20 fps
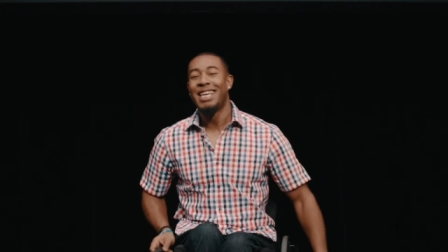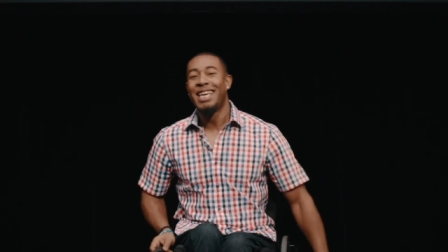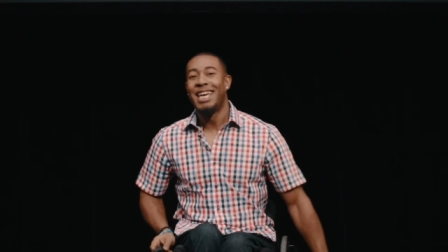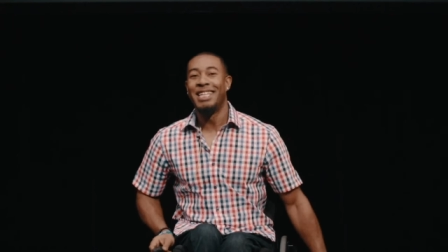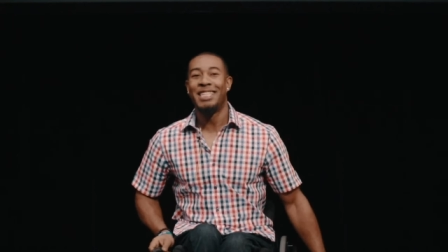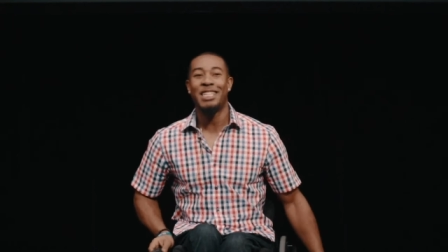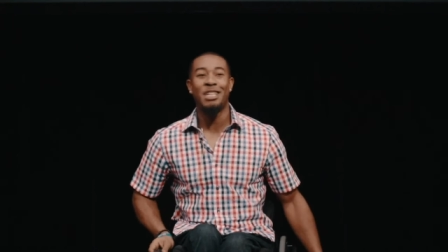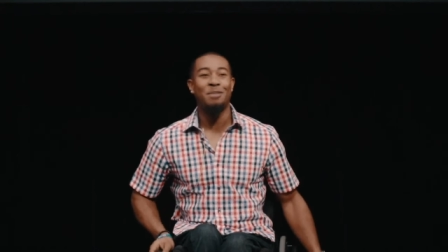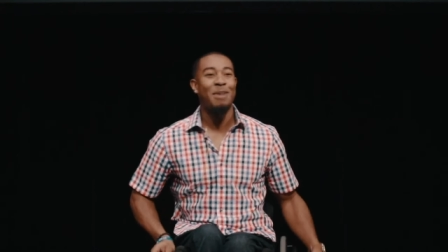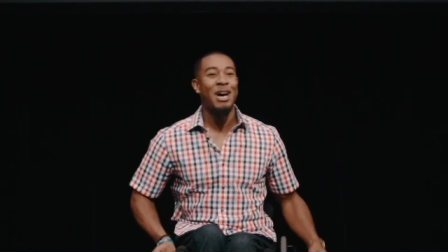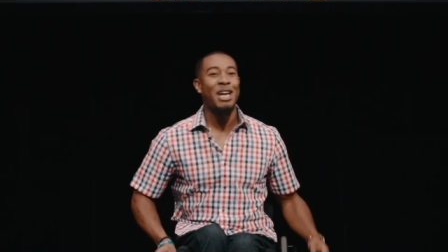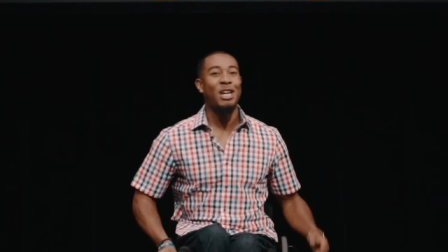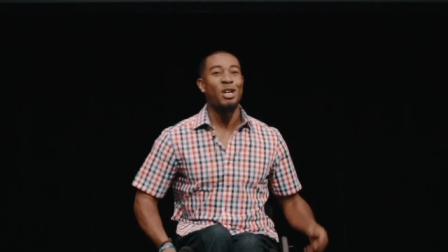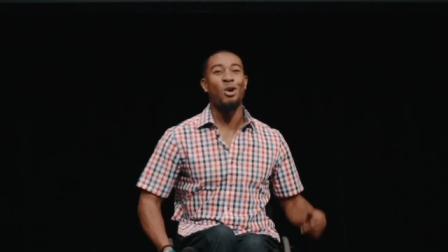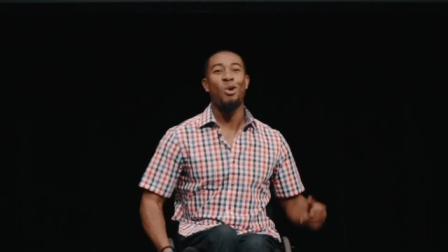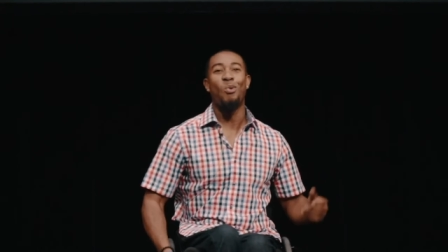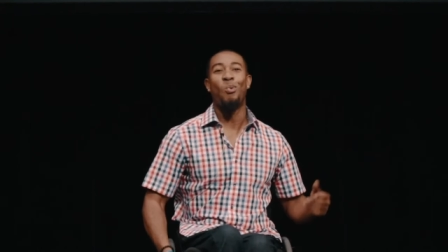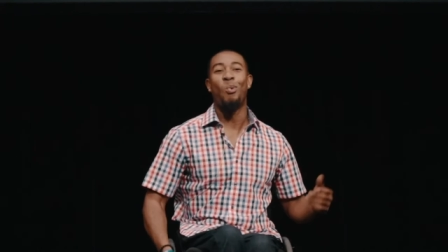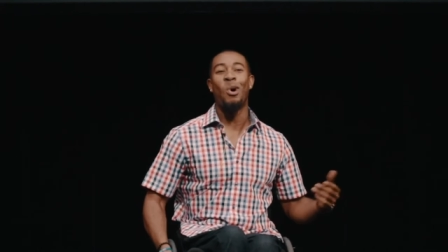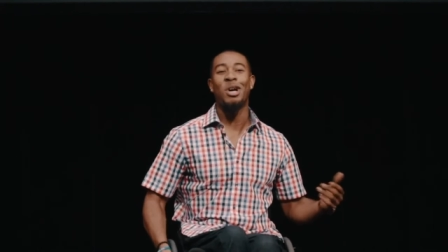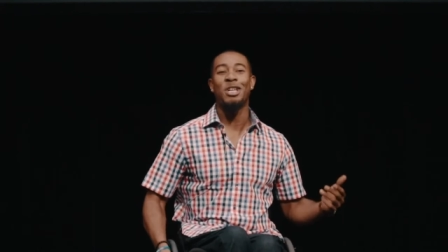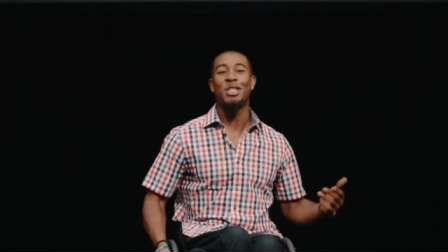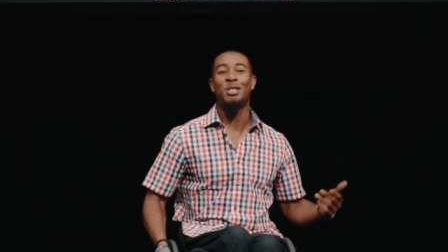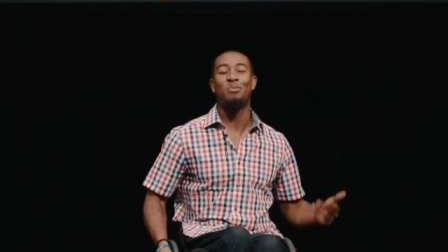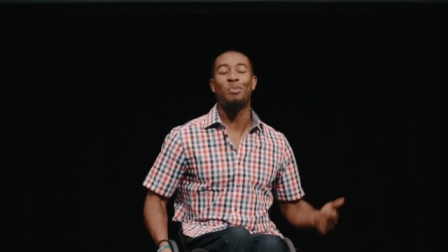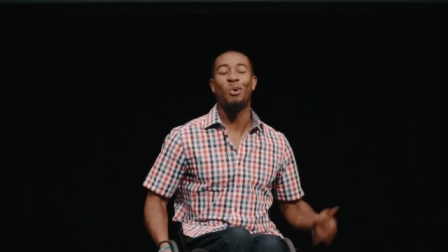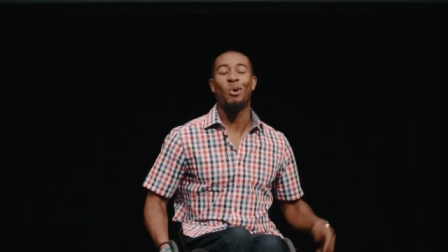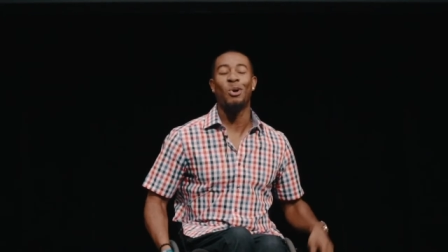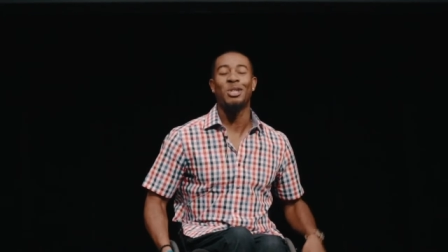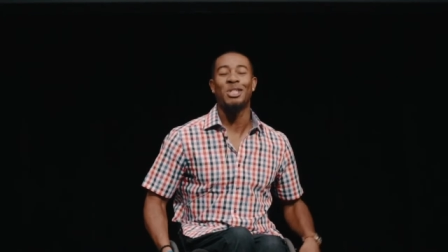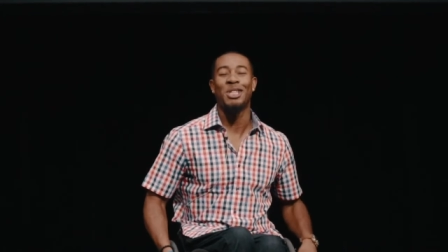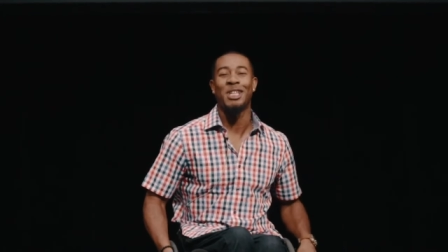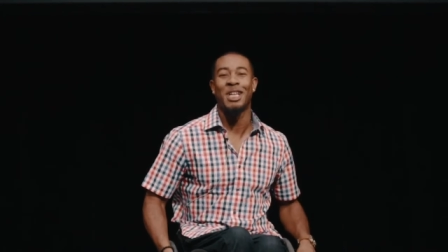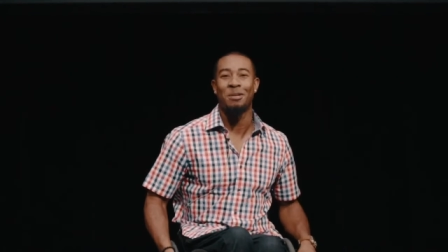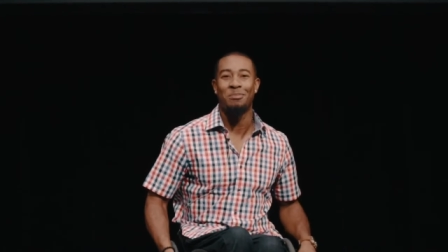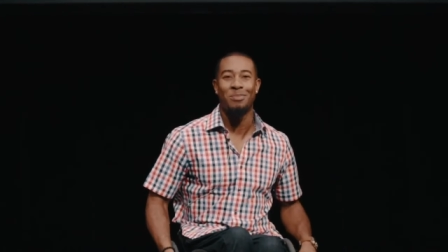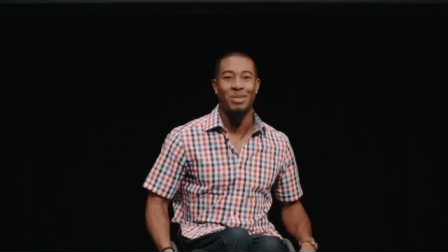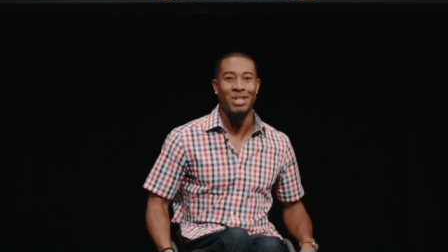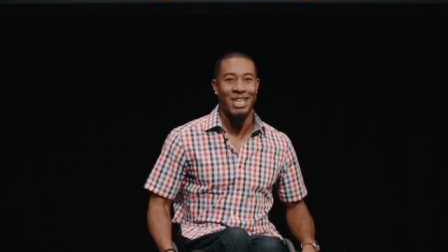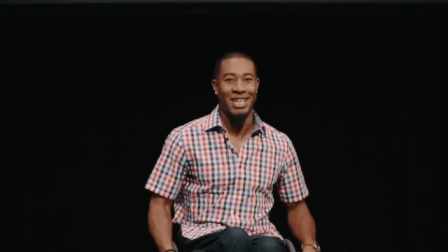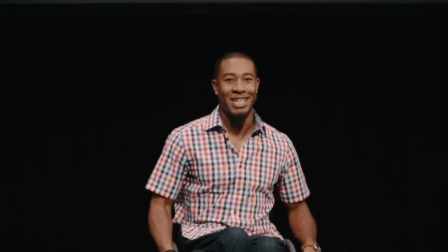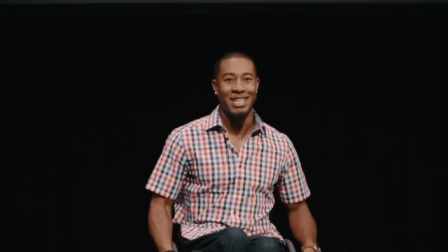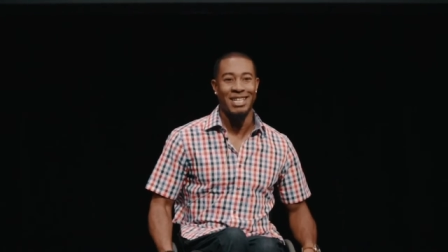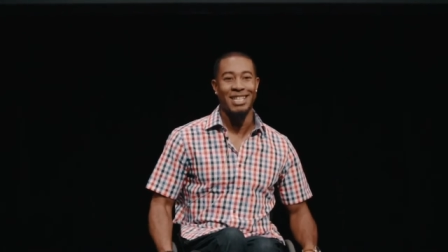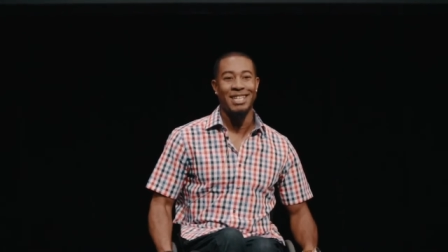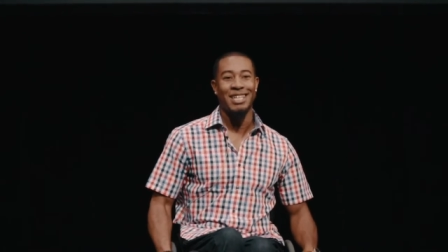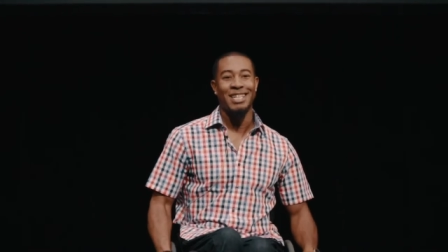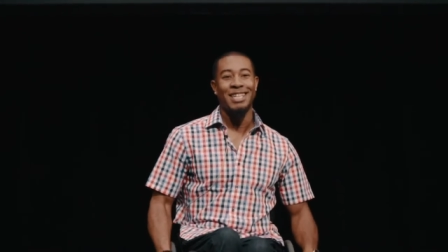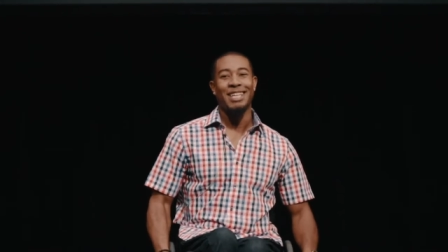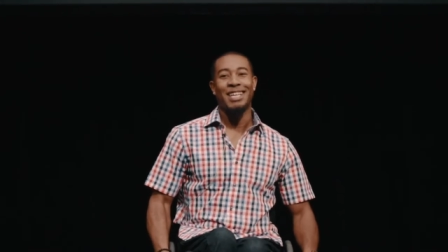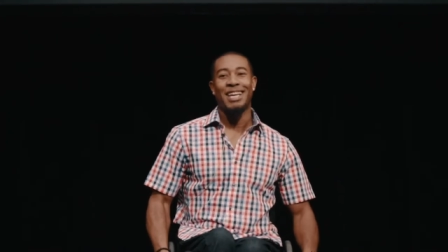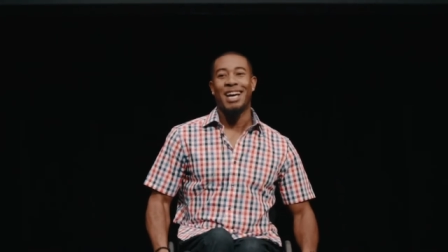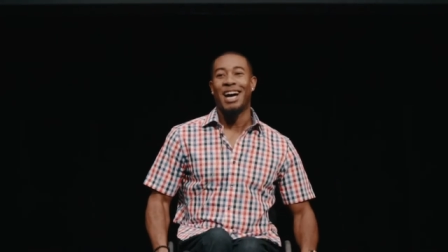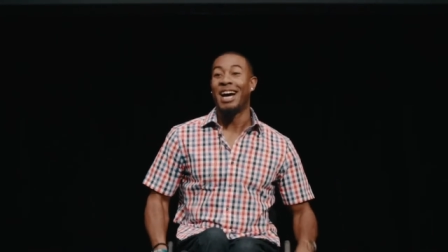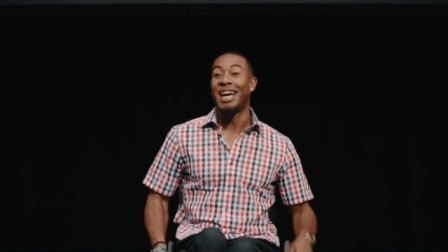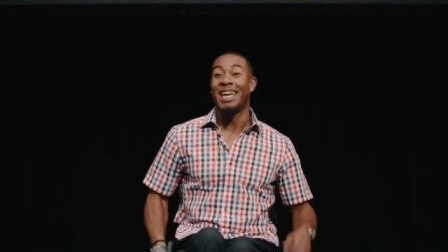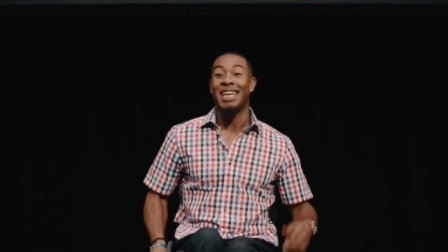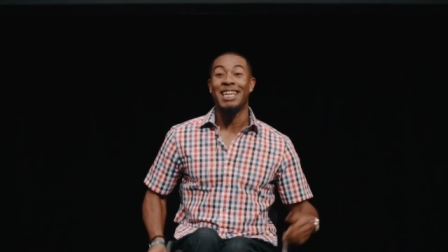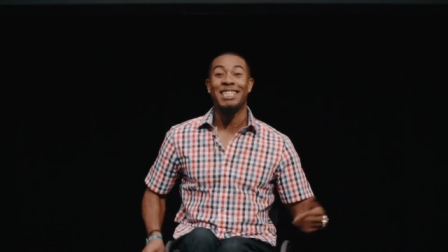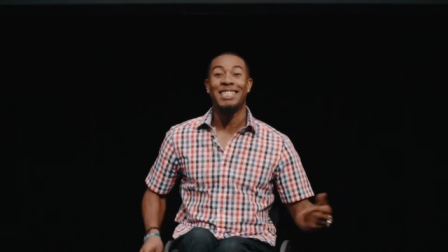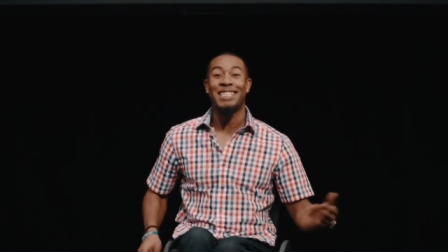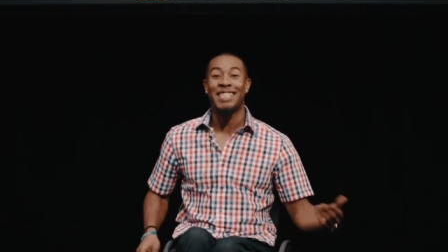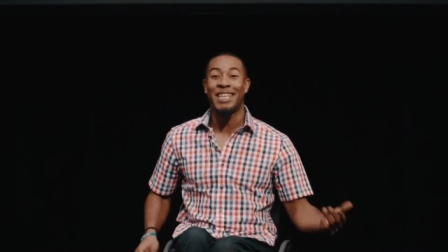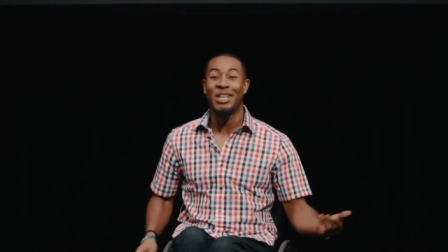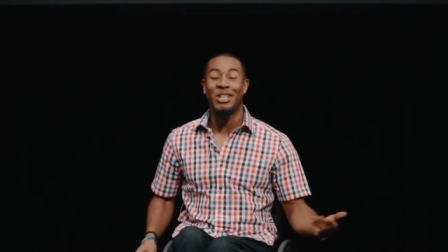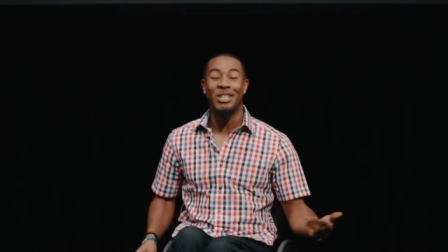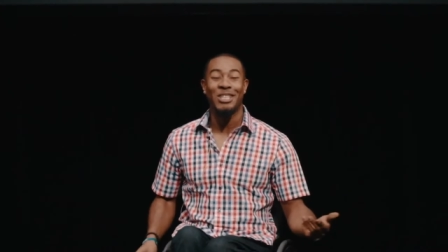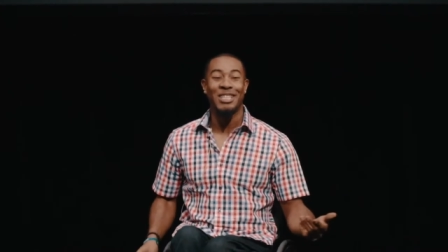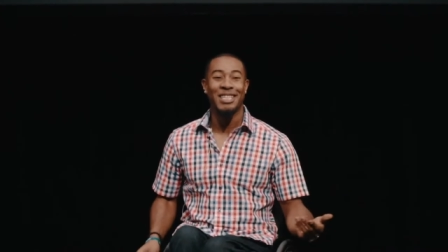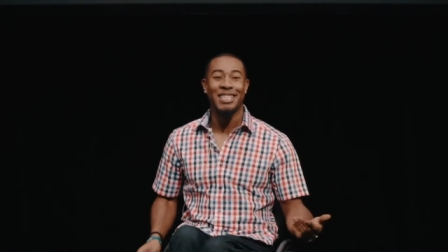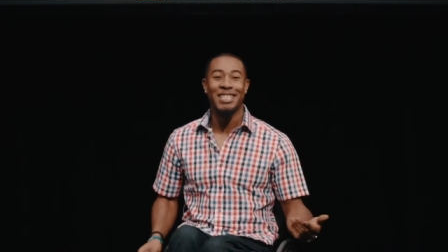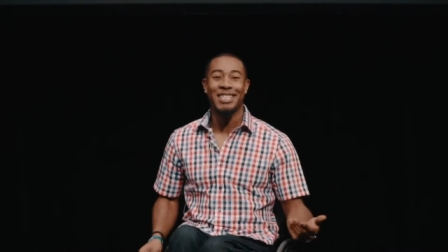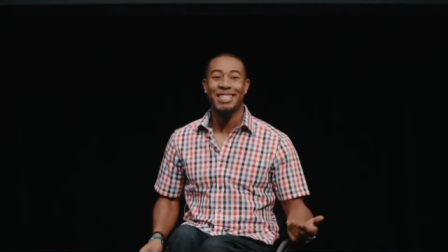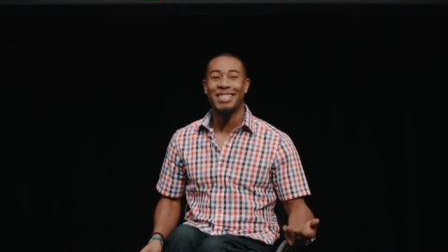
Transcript: It didn't matter what sport that I played, I excelled.